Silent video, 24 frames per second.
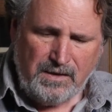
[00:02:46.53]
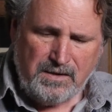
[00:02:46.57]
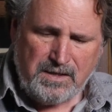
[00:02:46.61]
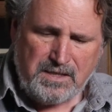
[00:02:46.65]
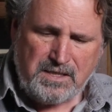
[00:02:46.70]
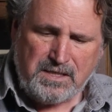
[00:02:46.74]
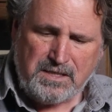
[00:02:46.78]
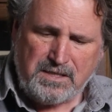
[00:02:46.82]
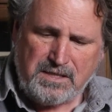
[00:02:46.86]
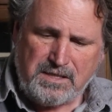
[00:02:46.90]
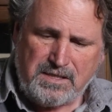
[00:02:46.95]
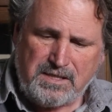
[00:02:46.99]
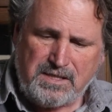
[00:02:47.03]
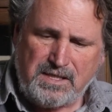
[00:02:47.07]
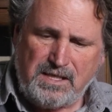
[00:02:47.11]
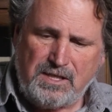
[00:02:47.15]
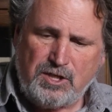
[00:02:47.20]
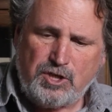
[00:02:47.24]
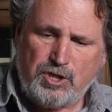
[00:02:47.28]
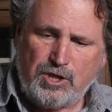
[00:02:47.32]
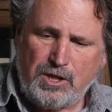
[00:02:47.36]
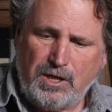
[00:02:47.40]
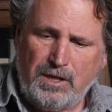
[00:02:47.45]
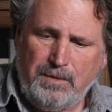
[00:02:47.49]
This is a
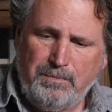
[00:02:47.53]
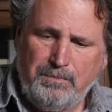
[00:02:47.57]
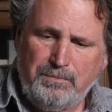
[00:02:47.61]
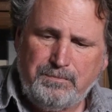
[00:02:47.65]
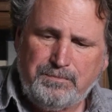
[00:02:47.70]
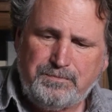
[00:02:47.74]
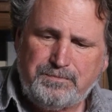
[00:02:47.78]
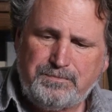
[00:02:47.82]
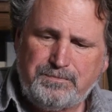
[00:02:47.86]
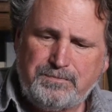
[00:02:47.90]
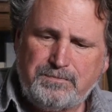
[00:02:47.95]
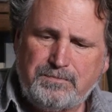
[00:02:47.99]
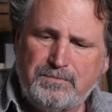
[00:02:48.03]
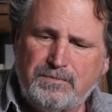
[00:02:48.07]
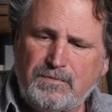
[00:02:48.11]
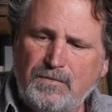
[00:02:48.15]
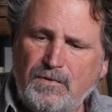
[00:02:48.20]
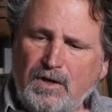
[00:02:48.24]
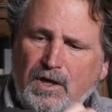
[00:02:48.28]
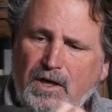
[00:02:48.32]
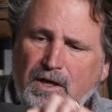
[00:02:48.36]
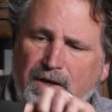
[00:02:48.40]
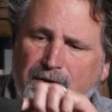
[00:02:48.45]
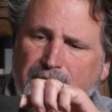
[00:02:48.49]
C shape
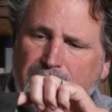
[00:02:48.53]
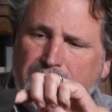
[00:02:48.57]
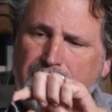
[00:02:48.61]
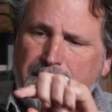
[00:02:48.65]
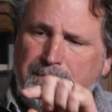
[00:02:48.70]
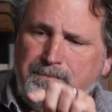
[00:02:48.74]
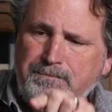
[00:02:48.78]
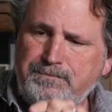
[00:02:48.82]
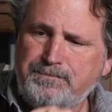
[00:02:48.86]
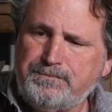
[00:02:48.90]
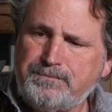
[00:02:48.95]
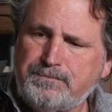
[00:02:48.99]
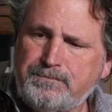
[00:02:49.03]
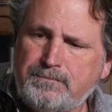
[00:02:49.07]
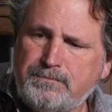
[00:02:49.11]
on that.